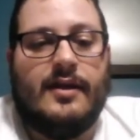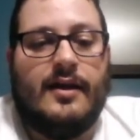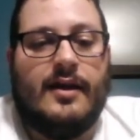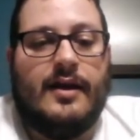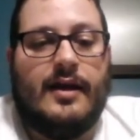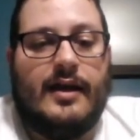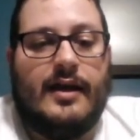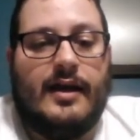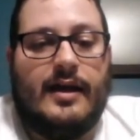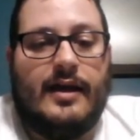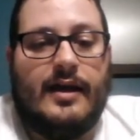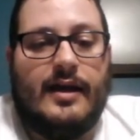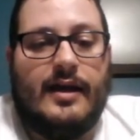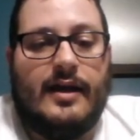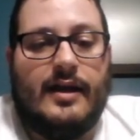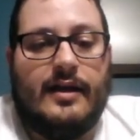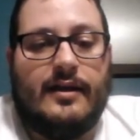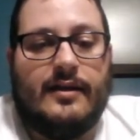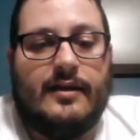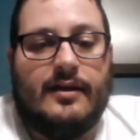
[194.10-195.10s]

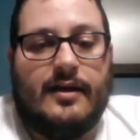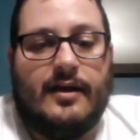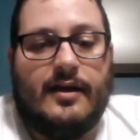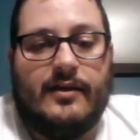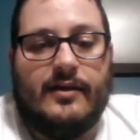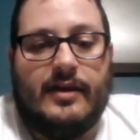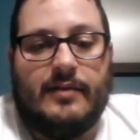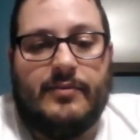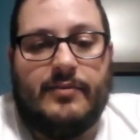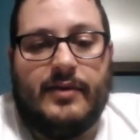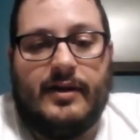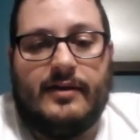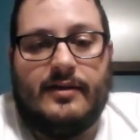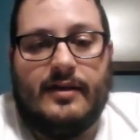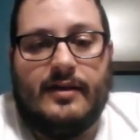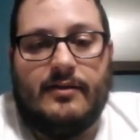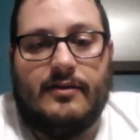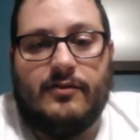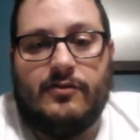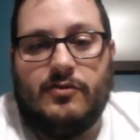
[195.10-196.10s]
and that
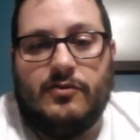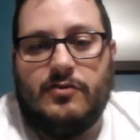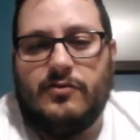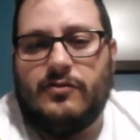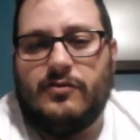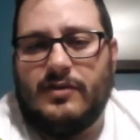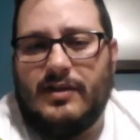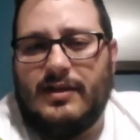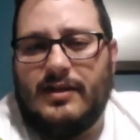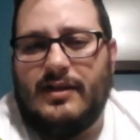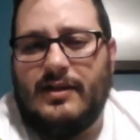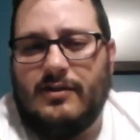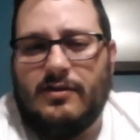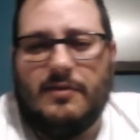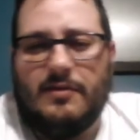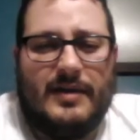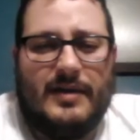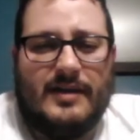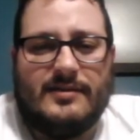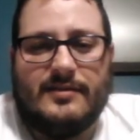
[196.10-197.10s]
breakdown is usually either
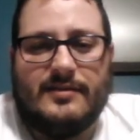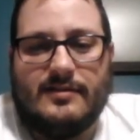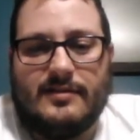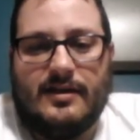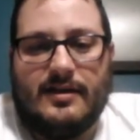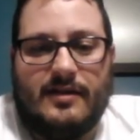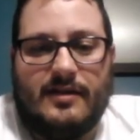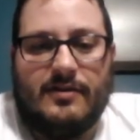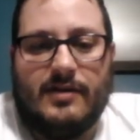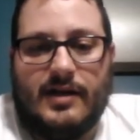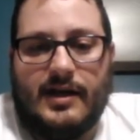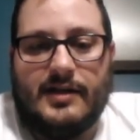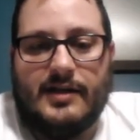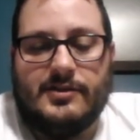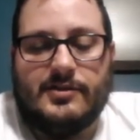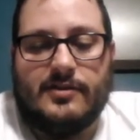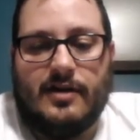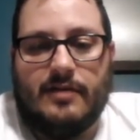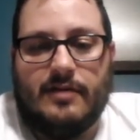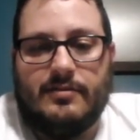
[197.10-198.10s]
a pesticide or a
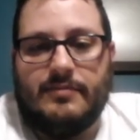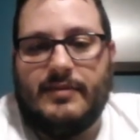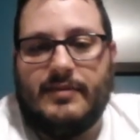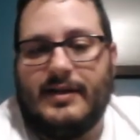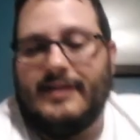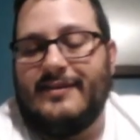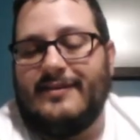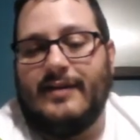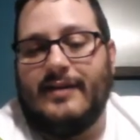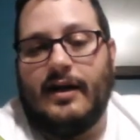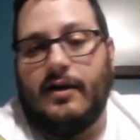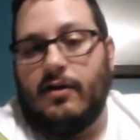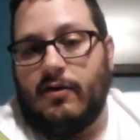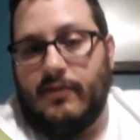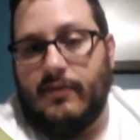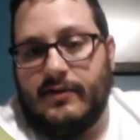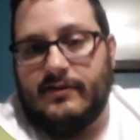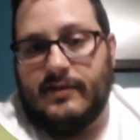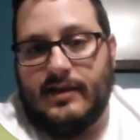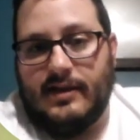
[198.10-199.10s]
hydrocarbon, but it's not
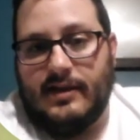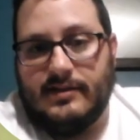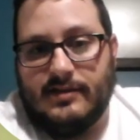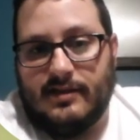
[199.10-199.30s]
always the case.